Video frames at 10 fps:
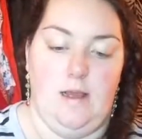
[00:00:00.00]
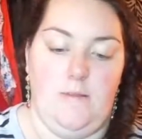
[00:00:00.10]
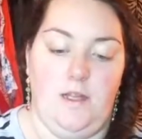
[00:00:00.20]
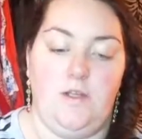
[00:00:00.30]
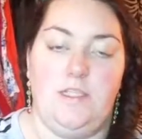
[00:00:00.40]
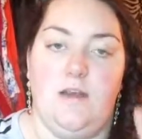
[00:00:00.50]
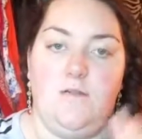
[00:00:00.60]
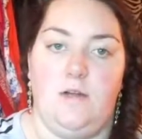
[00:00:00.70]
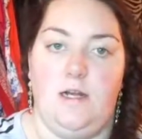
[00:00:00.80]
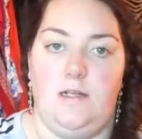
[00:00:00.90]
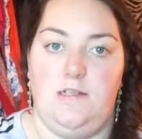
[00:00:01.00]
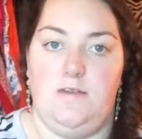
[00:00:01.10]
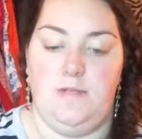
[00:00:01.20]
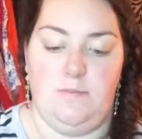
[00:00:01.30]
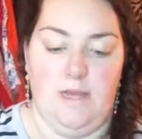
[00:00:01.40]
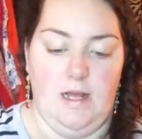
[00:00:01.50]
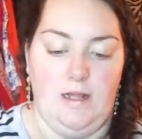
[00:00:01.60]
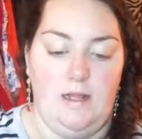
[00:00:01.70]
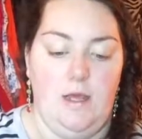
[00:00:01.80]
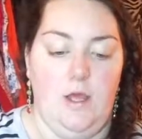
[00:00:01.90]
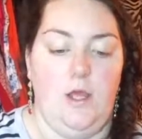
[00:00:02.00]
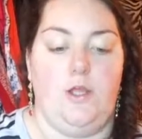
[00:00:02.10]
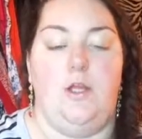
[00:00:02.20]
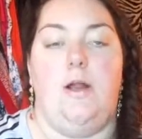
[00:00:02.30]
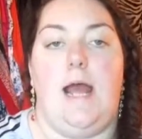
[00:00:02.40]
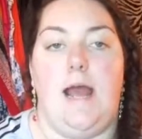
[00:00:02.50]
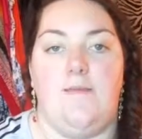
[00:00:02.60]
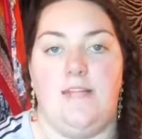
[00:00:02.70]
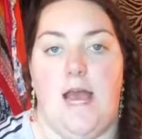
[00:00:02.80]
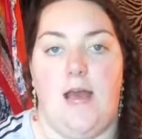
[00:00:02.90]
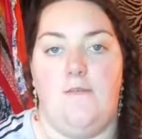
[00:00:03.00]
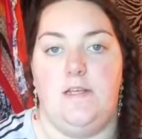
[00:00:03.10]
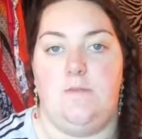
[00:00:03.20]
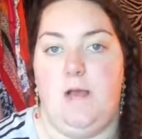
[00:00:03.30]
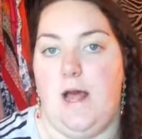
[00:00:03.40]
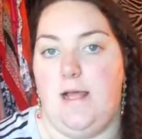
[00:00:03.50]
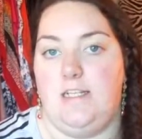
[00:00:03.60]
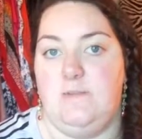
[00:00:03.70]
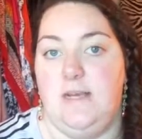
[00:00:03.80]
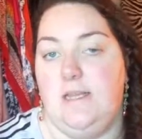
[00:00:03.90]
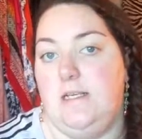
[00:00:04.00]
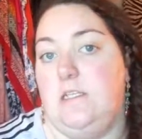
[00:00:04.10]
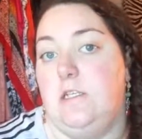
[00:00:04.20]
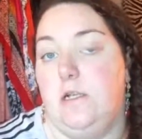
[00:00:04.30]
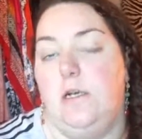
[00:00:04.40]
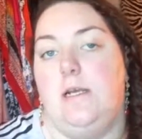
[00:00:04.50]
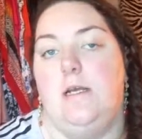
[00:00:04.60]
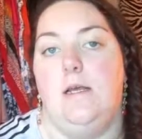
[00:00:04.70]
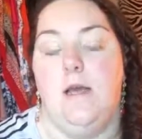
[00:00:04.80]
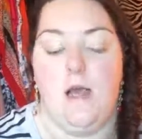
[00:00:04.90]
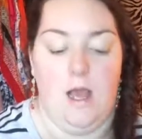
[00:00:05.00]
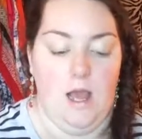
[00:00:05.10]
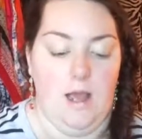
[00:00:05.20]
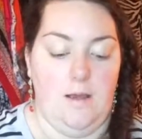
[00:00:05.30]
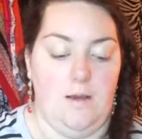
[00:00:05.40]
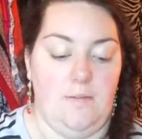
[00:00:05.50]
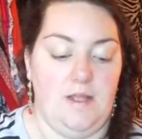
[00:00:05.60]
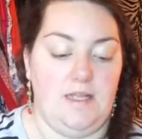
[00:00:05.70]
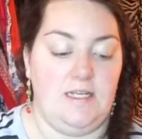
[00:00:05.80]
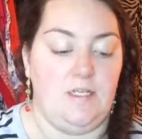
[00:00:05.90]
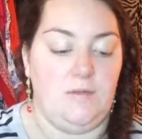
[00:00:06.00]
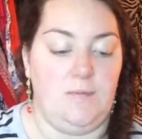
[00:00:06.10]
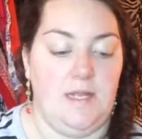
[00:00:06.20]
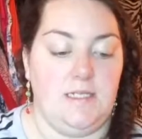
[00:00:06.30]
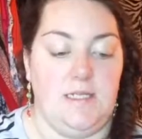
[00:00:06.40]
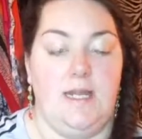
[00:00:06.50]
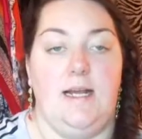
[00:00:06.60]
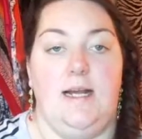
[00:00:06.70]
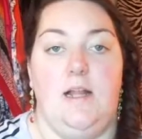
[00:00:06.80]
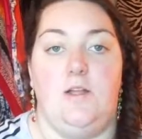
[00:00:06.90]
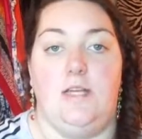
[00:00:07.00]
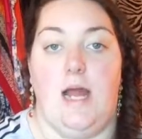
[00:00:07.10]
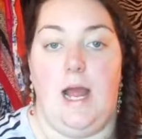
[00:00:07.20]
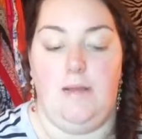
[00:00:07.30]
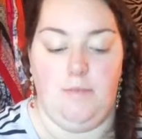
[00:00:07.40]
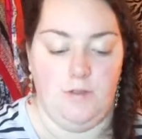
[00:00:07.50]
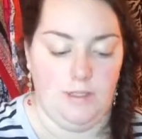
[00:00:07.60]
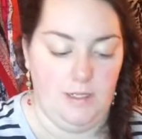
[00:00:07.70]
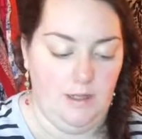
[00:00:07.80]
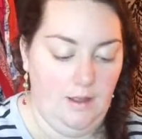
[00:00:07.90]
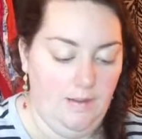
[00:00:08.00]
I'm going to use several colors from this palette. You don't have to have this palette to make this look, but these are basically the colors that I'm using.